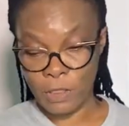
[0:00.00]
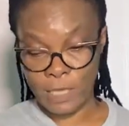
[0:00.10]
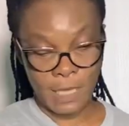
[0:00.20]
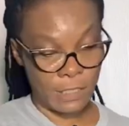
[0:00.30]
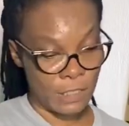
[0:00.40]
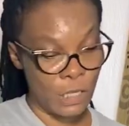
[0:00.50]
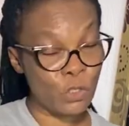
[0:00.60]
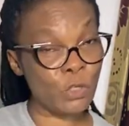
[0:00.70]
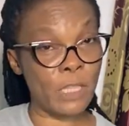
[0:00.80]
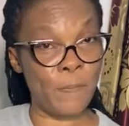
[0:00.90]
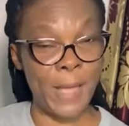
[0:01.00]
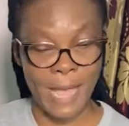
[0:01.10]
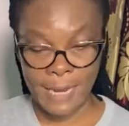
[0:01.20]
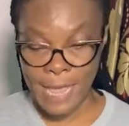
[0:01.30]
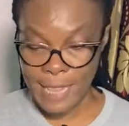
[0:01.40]
this into the
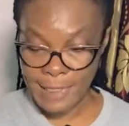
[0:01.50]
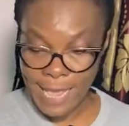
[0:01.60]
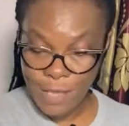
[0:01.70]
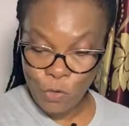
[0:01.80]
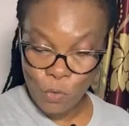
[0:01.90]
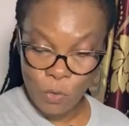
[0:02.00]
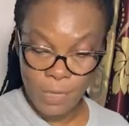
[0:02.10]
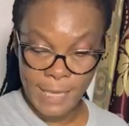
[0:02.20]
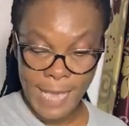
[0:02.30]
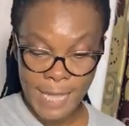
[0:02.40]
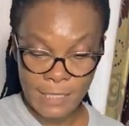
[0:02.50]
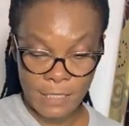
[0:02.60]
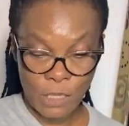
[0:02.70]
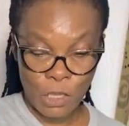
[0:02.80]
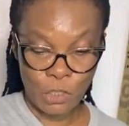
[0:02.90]
pan. Then you get
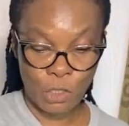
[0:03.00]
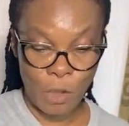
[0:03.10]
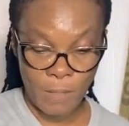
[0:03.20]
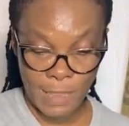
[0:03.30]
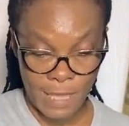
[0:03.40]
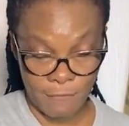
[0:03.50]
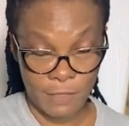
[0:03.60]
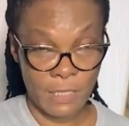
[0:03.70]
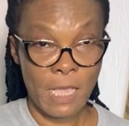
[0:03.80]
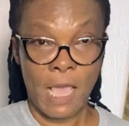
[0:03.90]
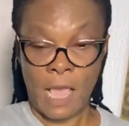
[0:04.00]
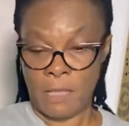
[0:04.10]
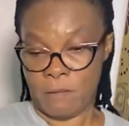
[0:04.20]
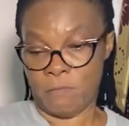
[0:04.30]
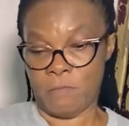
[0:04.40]
some leaves.
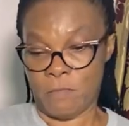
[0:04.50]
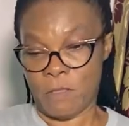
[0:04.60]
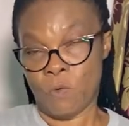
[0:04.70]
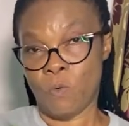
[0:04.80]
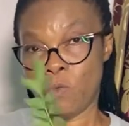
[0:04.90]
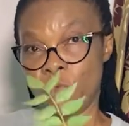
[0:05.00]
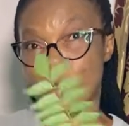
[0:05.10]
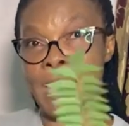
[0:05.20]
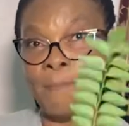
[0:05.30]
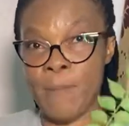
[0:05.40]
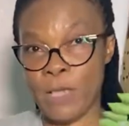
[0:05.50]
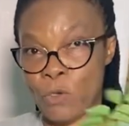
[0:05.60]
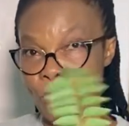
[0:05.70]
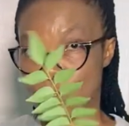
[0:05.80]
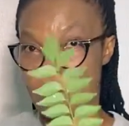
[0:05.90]
You can
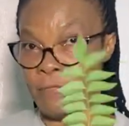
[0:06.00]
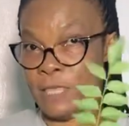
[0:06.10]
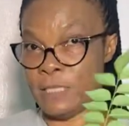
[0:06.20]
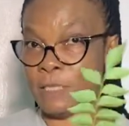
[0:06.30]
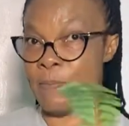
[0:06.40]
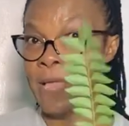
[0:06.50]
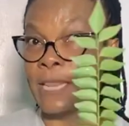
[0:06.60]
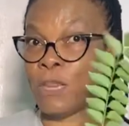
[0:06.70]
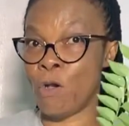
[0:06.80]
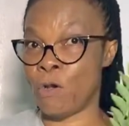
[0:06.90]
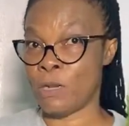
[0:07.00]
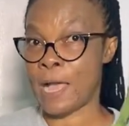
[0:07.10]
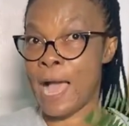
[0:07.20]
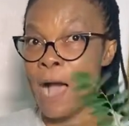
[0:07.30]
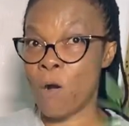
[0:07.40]
make use of this depending on
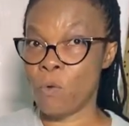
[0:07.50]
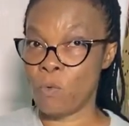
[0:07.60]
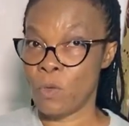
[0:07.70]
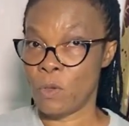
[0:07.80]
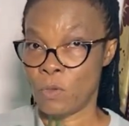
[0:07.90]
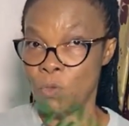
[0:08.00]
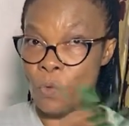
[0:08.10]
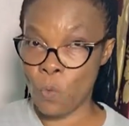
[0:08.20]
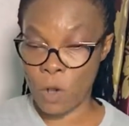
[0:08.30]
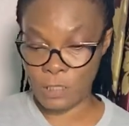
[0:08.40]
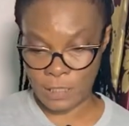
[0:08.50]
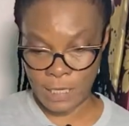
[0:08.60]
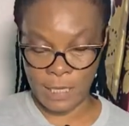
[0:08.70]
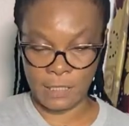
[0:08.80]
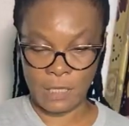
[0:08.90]
how you want
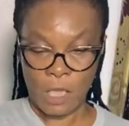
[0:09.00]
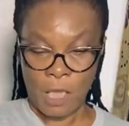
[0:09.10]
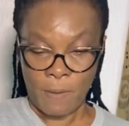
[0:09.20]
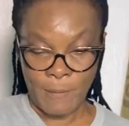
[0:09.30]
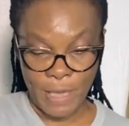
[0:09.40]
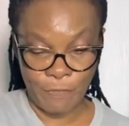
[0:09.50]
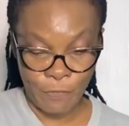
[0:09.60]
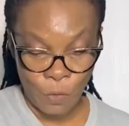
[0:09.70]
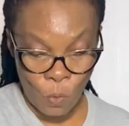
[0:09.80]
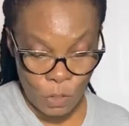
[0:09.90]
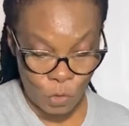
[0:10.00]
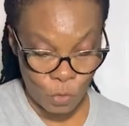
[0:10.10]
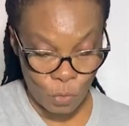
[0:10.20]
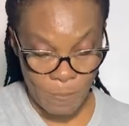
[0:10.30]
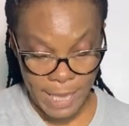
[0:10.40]
it. But if you want
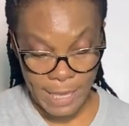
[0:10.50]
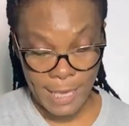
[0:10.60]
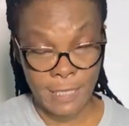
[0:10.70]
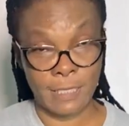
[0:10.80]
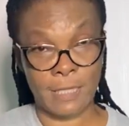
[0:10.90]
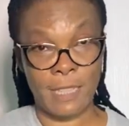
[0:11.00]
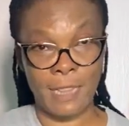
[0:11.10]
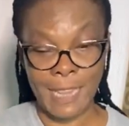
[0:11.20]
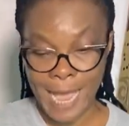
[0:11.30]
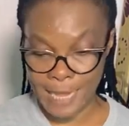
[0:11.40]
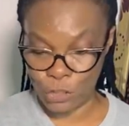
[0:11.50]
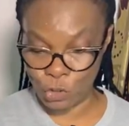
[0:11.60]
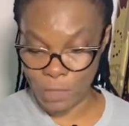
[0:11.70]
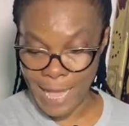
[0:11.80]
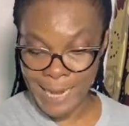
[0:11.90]
to make it large,
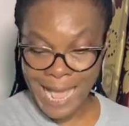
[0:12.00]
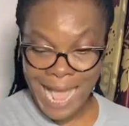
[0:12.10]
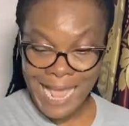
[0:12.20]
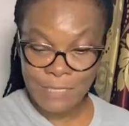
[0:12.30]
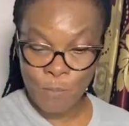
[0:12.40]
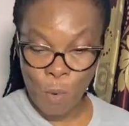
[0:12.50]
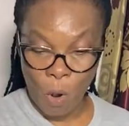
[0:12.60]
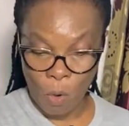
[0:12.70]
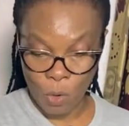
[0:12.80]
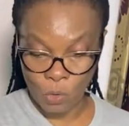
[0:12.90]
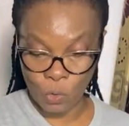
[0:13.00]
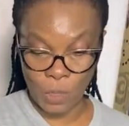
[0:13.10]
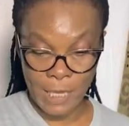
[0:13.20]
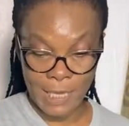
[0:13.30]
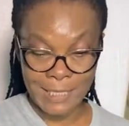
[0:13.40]
you can add more
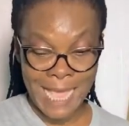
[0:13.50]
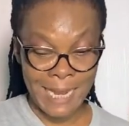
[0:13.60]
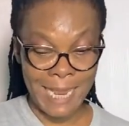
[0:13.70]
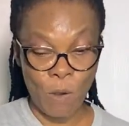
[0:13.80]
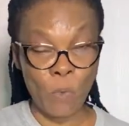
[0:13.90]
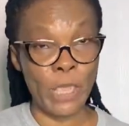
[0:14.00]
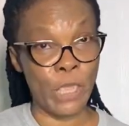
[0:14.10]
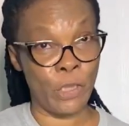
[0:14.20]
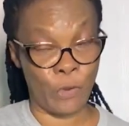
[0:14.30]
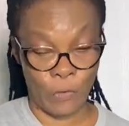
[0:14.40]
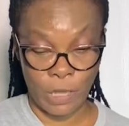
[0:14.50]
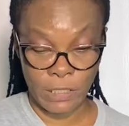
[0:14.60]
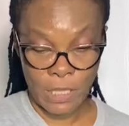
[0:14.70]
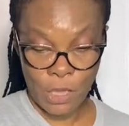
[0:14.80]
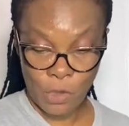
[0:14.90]
to it, and that will
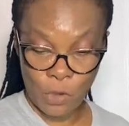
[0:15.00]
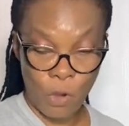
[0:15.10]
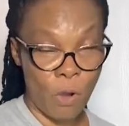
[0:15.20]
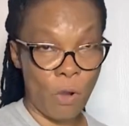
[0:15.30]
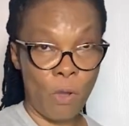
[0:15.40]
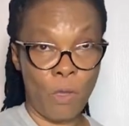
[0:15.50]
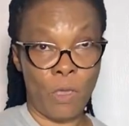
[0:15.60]
increase the